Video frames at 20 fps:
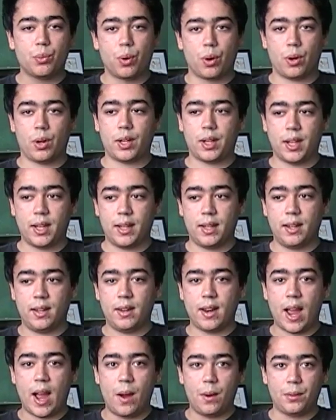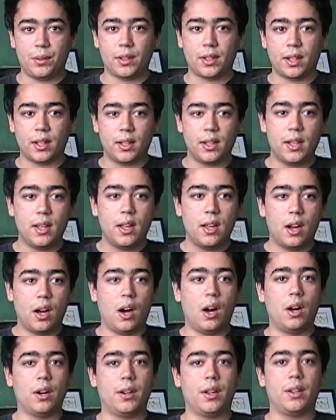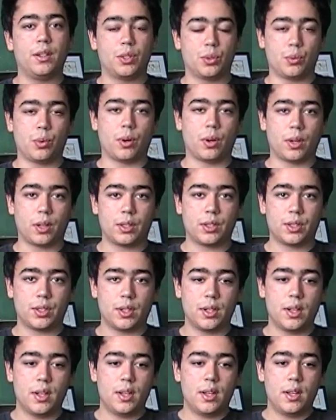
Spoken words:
work and how the audience works.